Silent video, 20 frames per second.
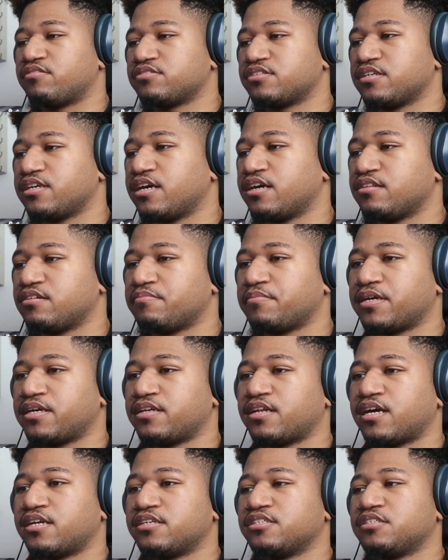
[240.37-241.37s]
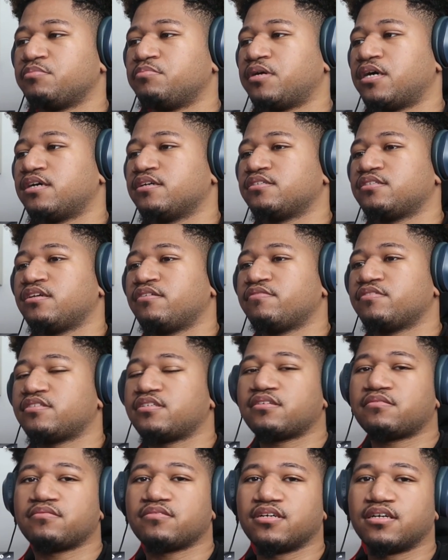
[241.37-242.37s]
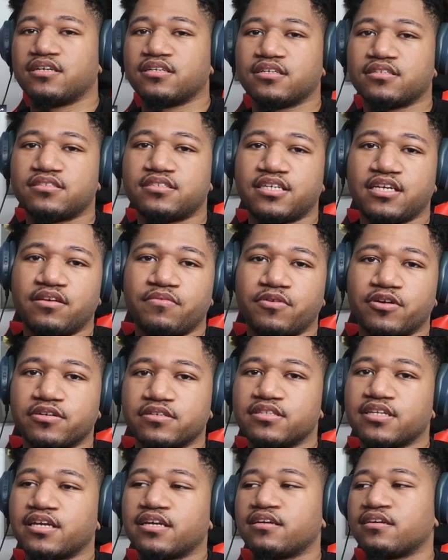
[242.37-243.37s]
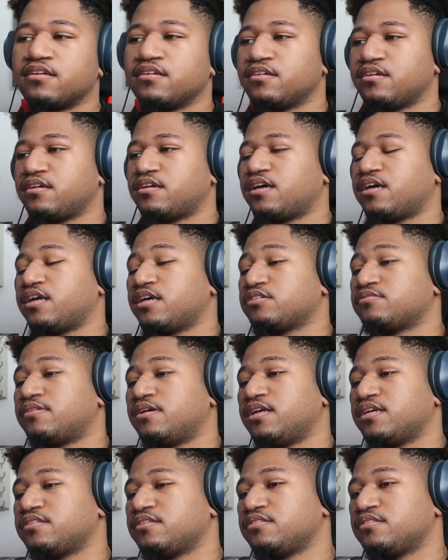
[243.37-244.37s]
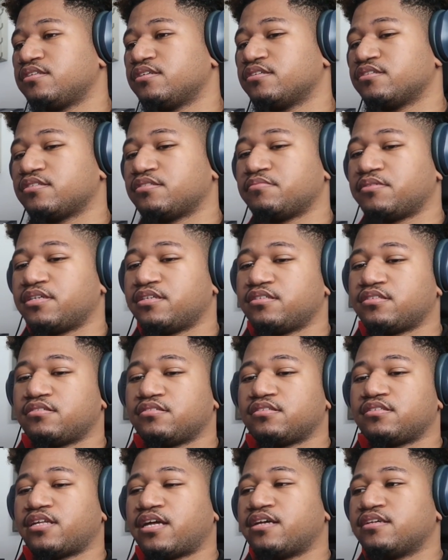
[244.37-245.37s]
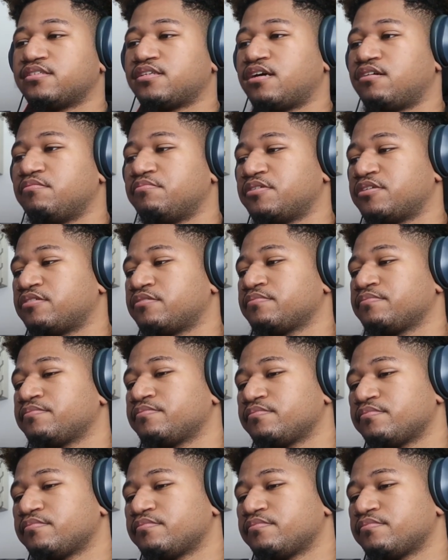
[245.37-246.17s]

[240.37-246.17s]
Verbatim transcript: out together, man. Not just by itself. It's a teamwork thing. Hey, that's why I like these lyrics, man. It stands out, man.